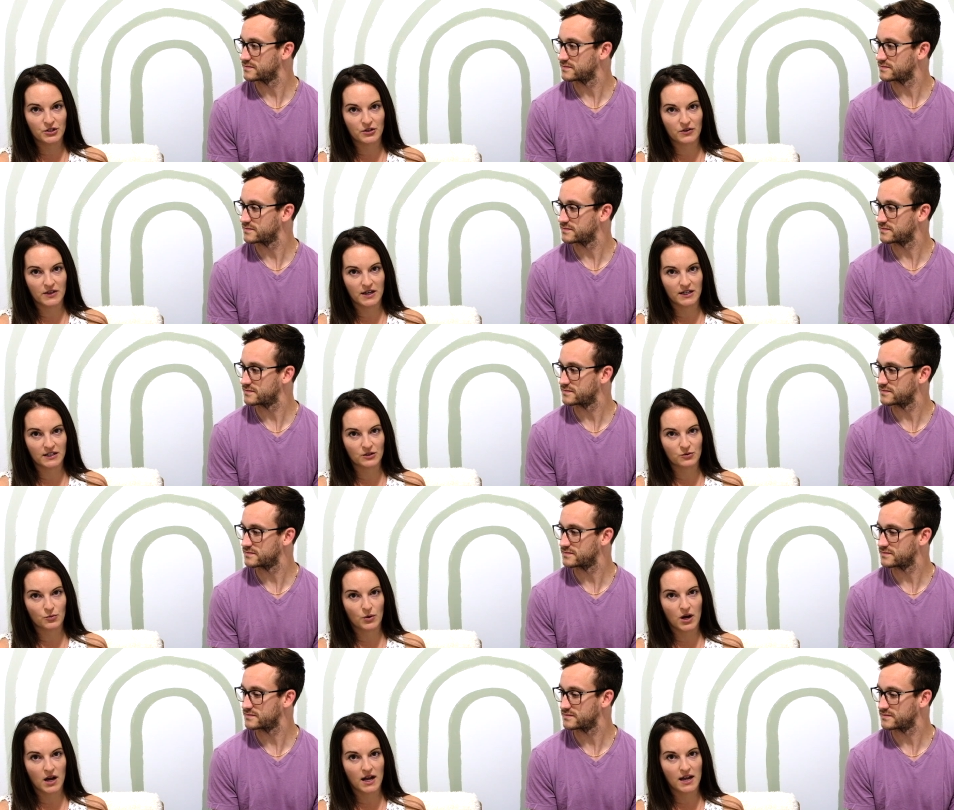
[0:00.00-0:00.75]
Speaker 1: So that's
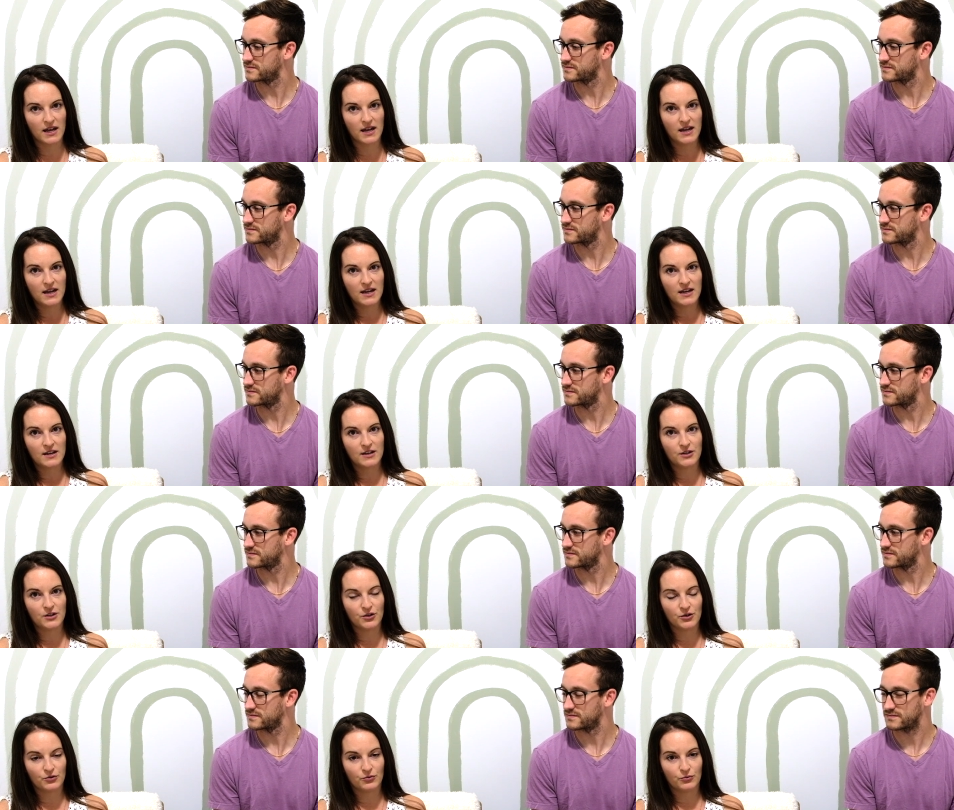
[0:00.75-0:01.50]
why,
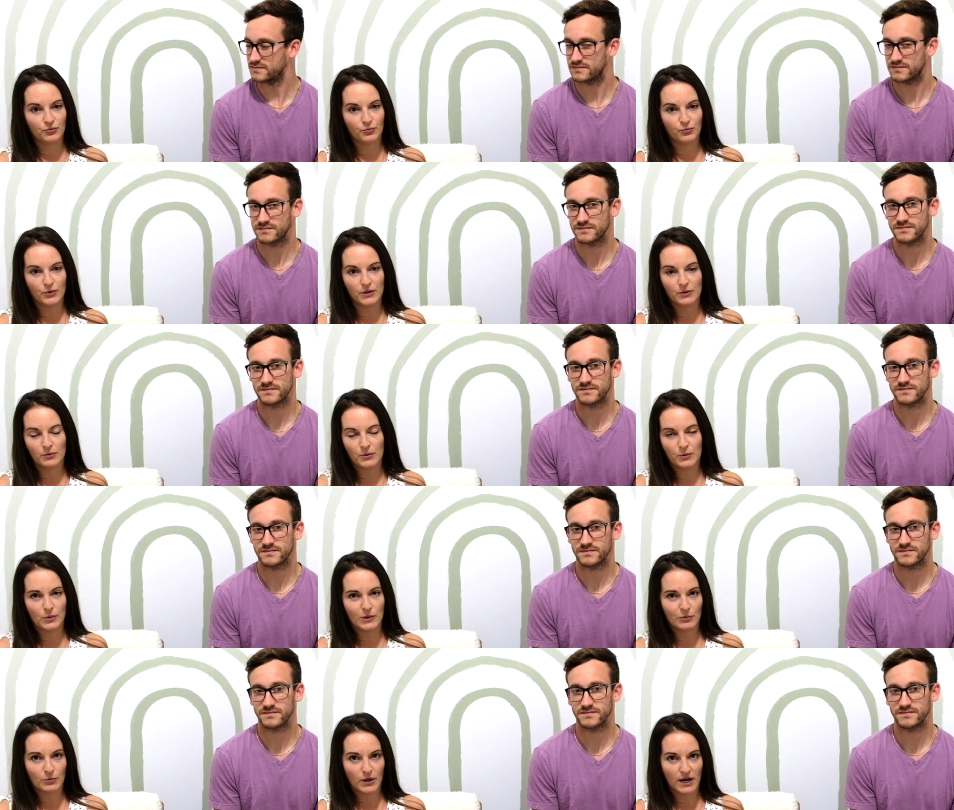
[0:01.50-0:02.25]
you know,
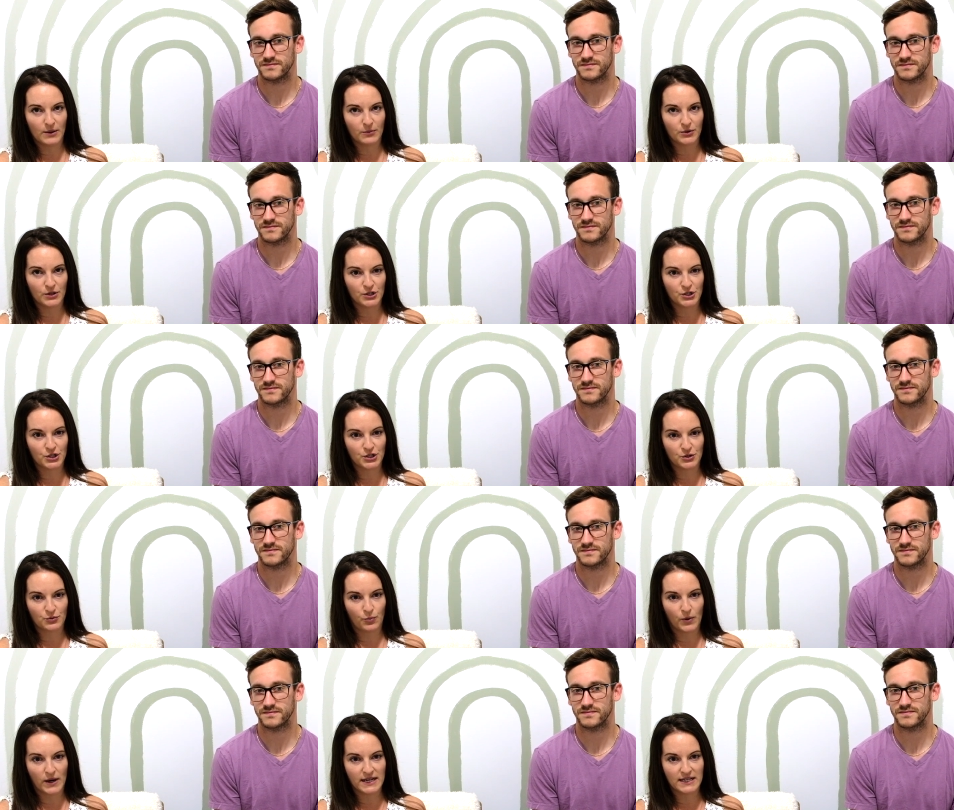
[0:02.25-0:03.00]
we were able to
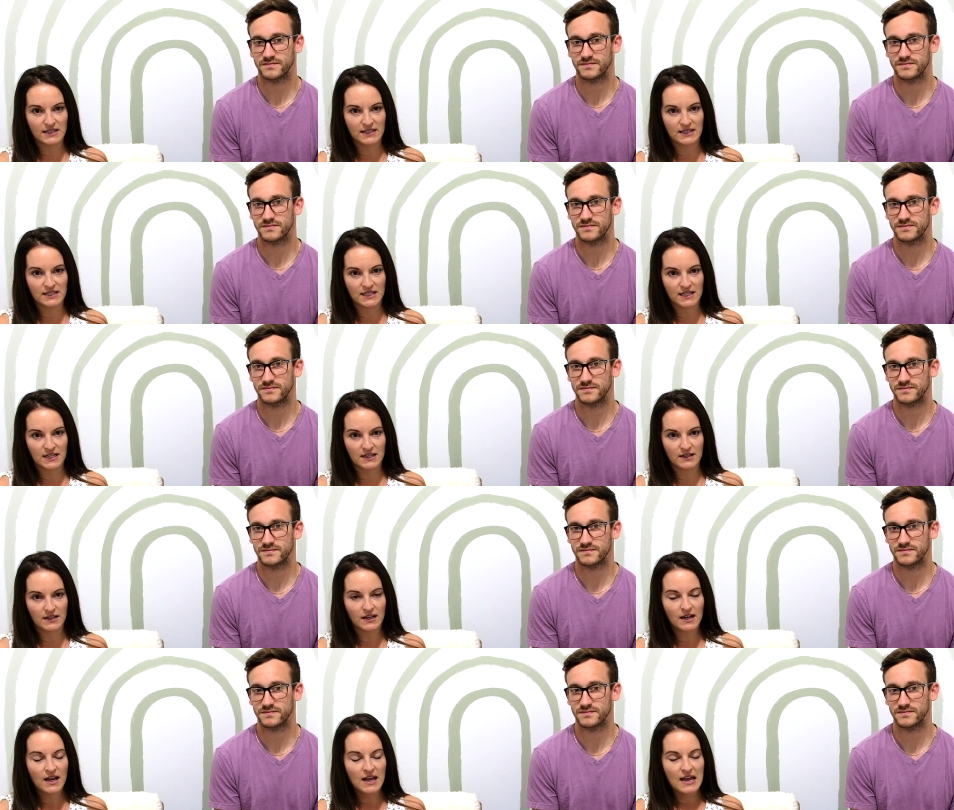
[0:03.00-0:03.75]
just wait and see.